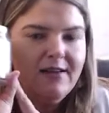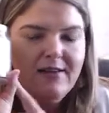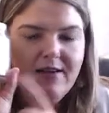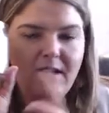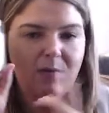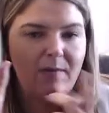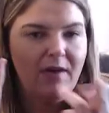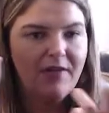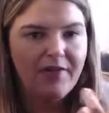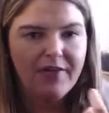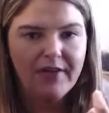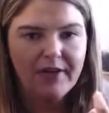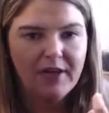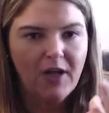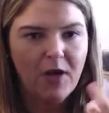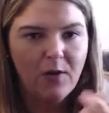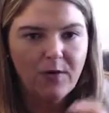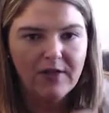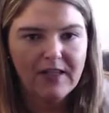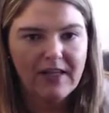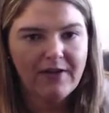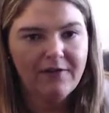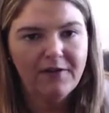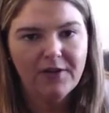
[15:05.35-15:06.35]
a month ago
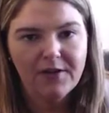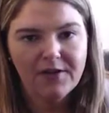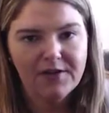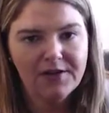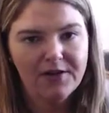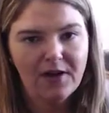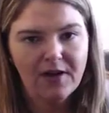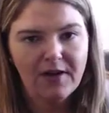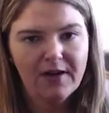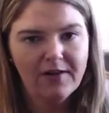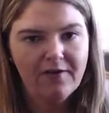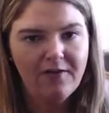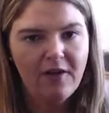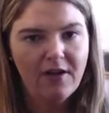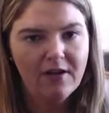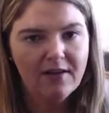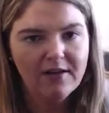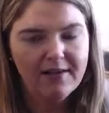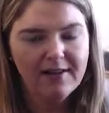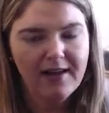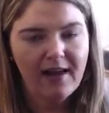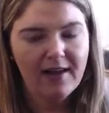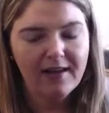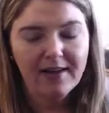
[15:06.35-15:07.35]
when they first started
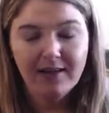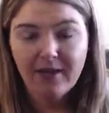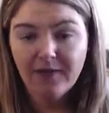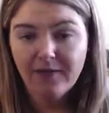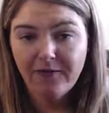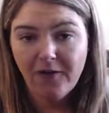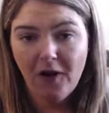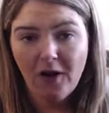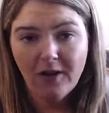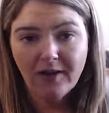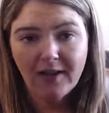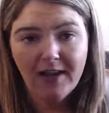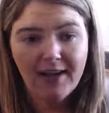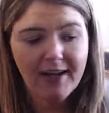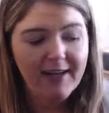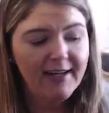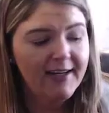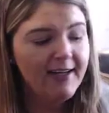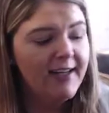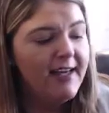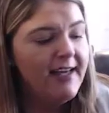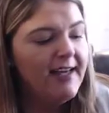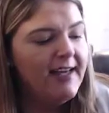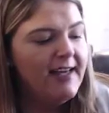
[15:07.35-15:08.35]
selling the fall
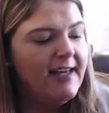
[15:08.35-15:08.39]
line,